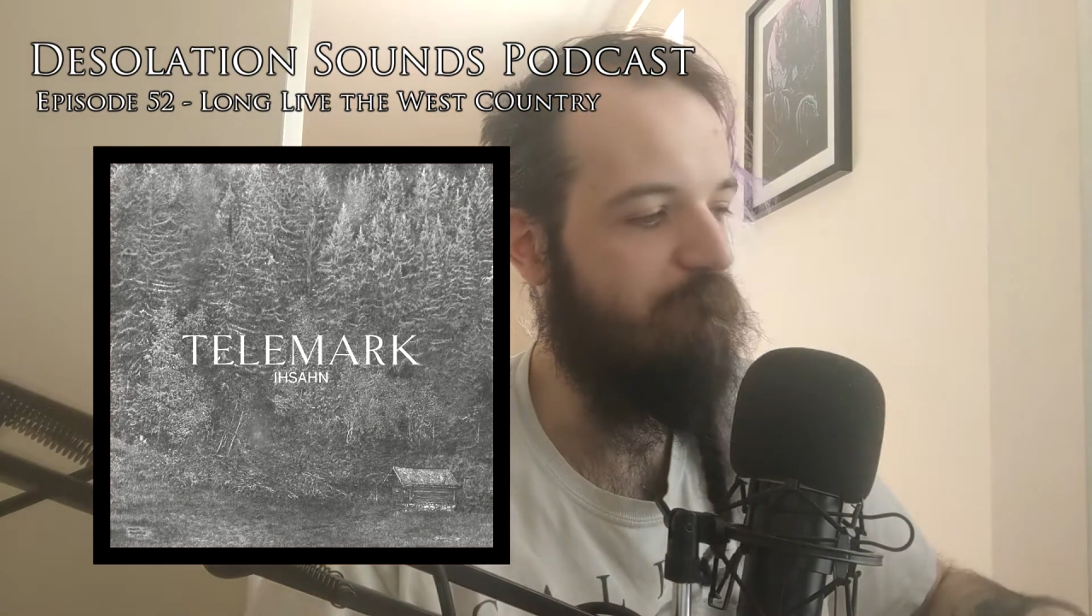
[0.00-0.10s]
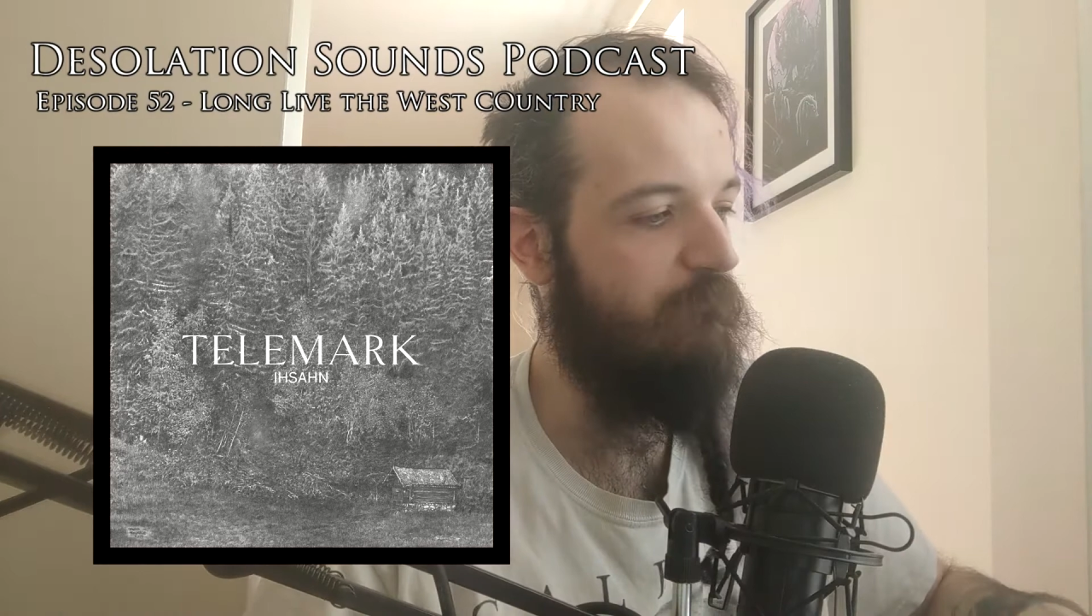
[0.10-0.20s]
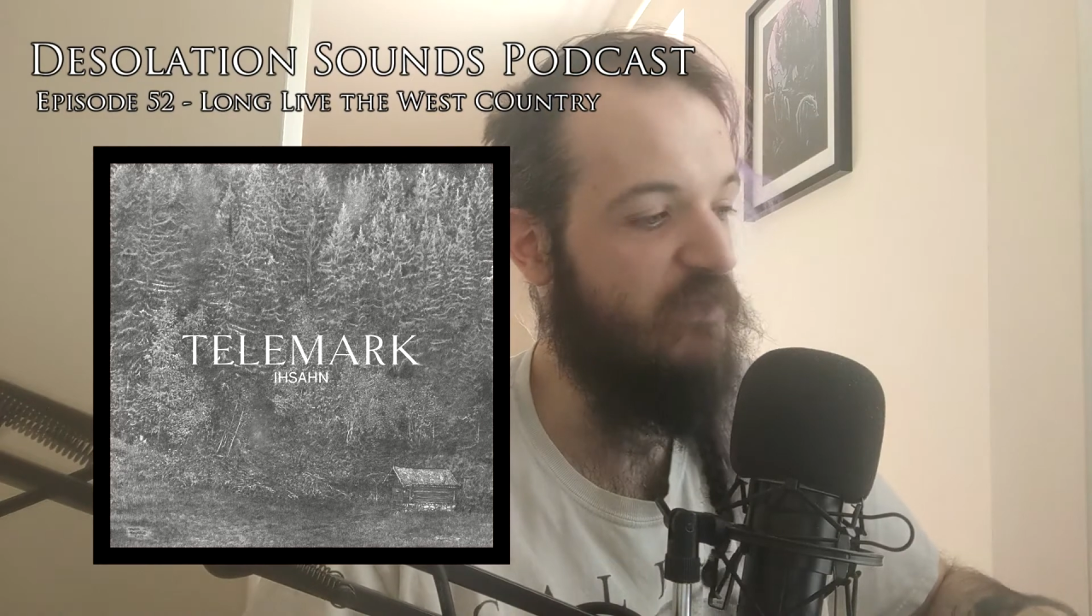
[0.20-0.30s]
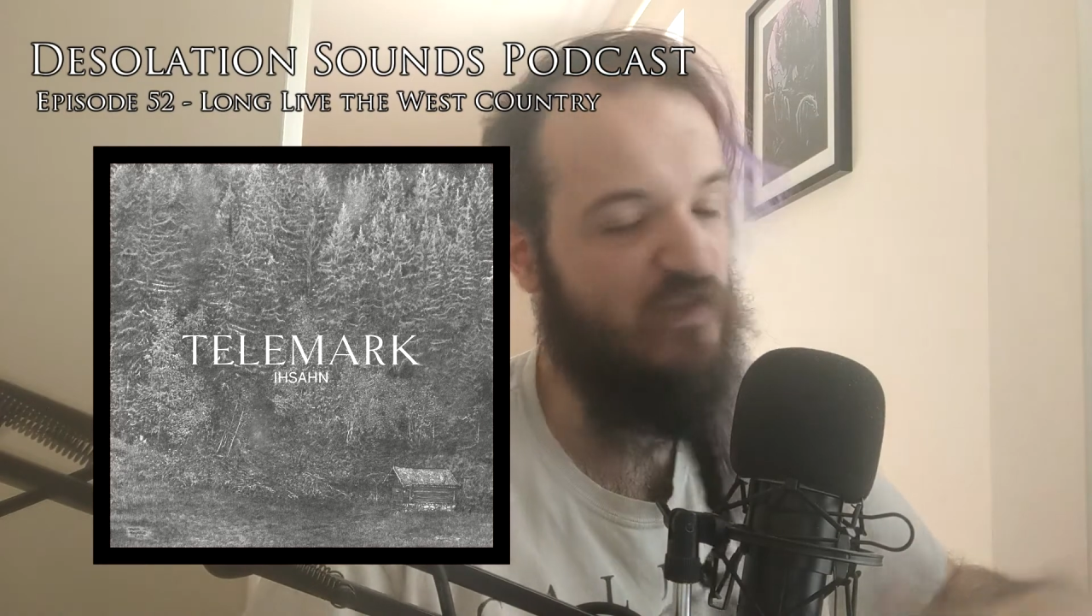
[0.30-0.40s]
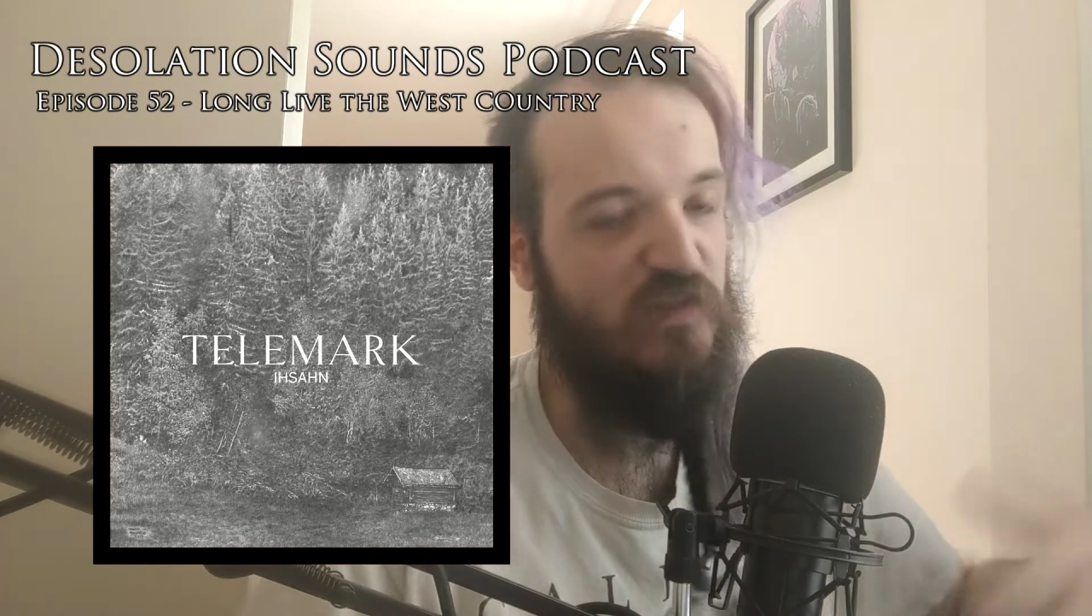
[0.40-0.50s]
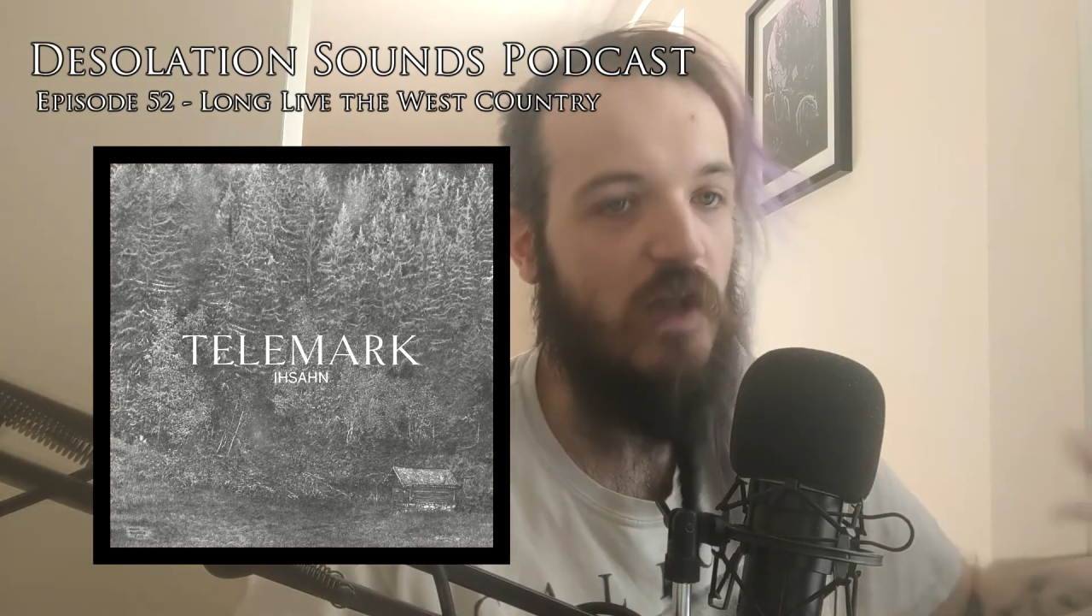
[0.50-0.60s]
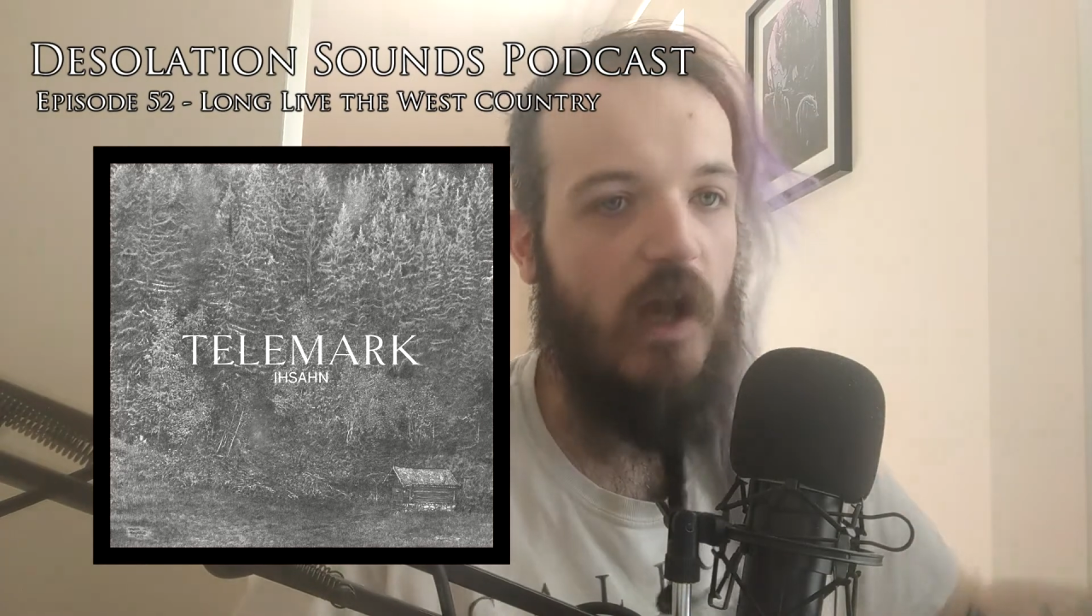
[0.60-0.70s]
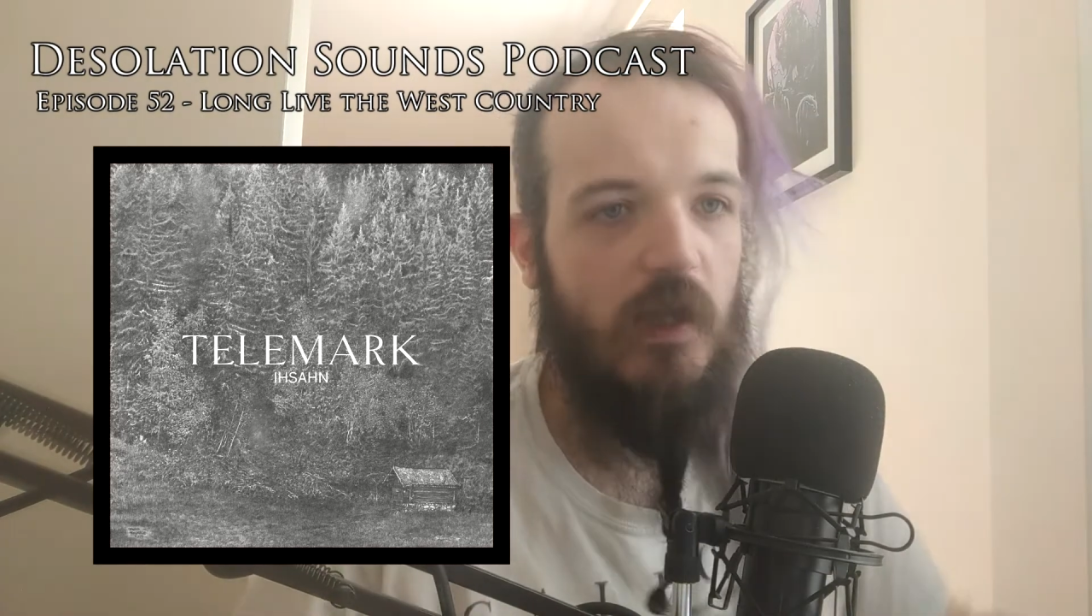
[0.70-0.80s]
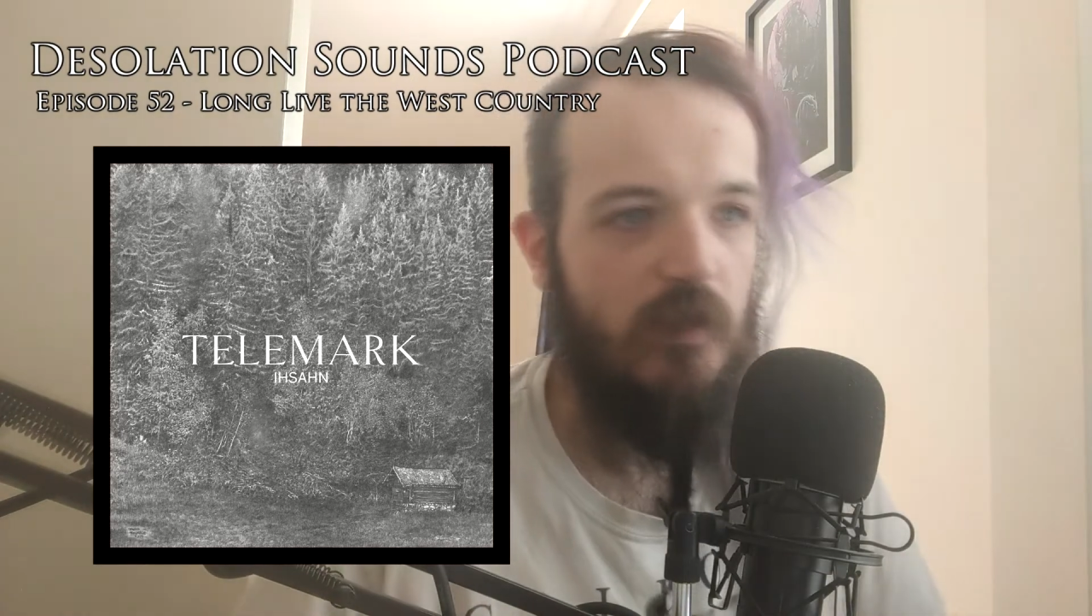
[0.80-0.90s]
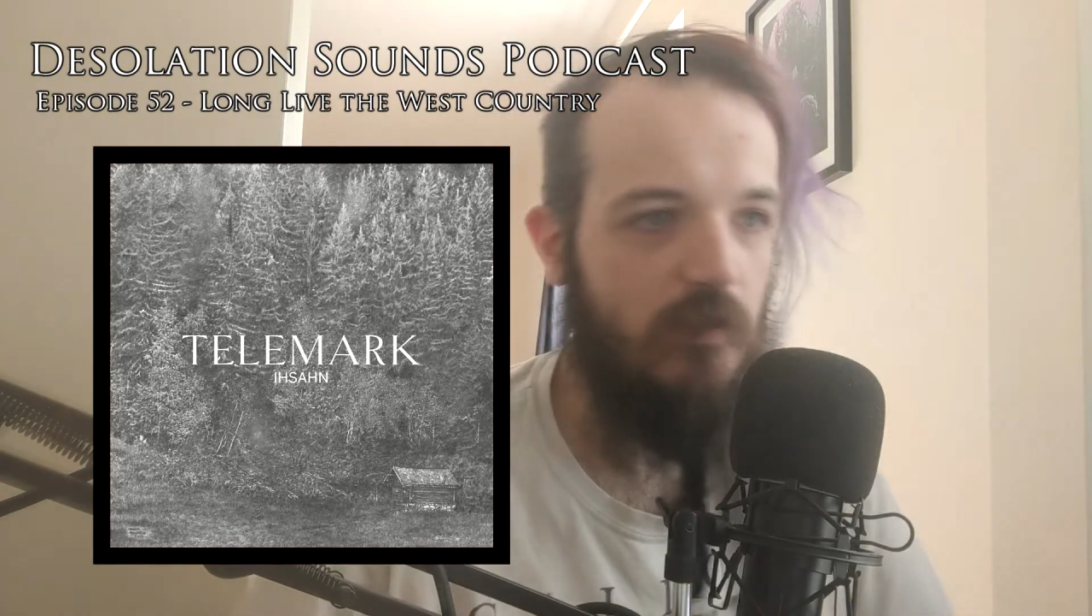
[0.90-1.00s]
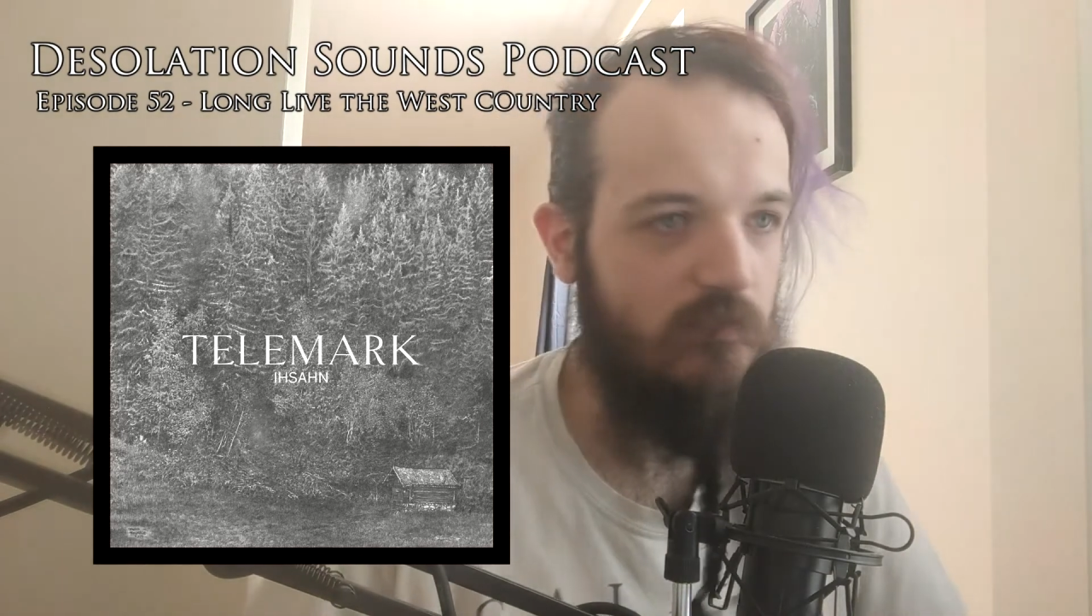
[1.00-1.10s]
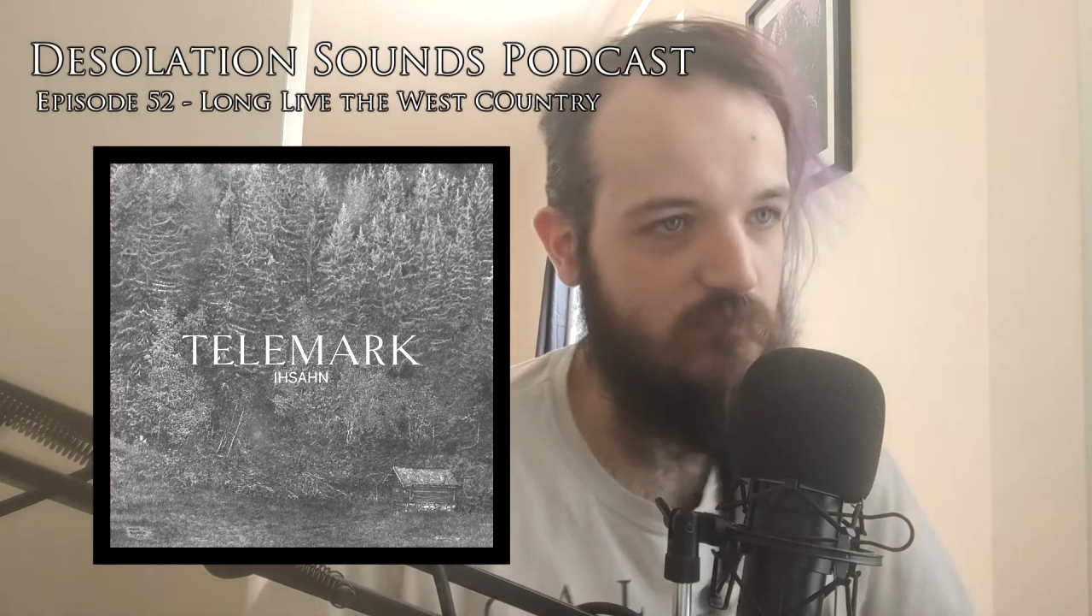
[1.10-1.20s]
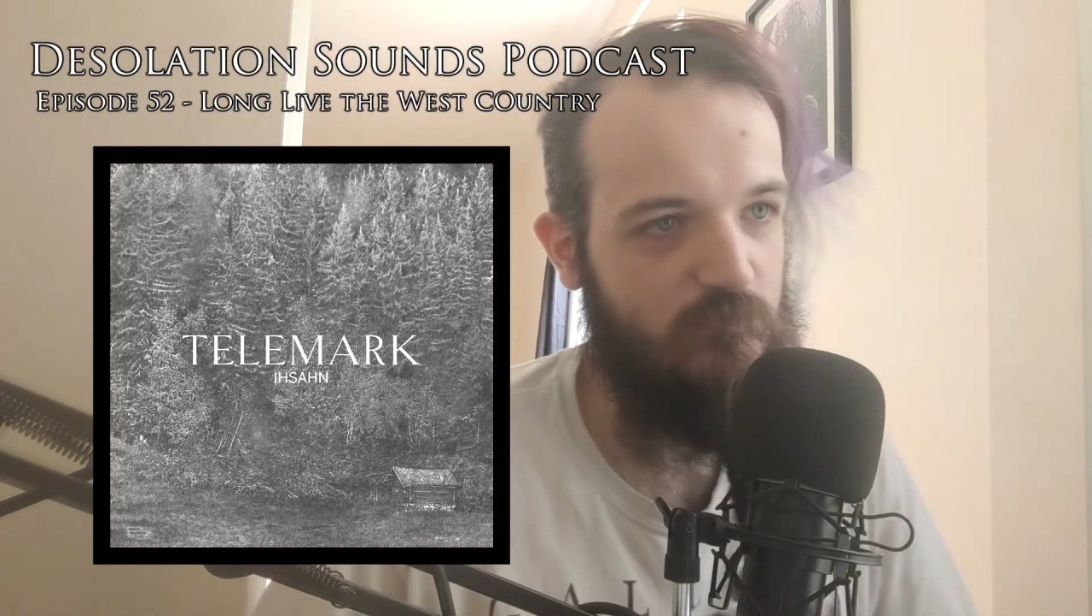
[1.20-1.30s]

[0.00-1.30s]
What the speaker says: style.